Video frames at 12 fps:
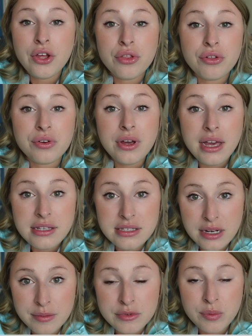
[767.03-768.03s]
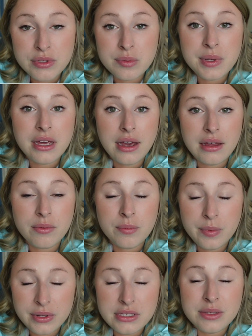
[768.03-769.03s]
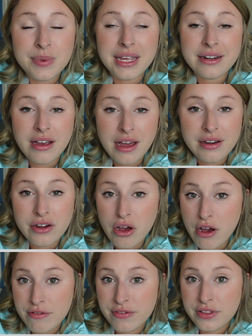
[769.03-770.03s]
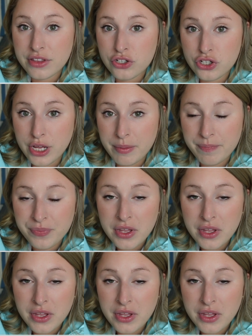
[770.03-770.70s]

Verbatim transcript: through customs once we got once we had gotten off the ship.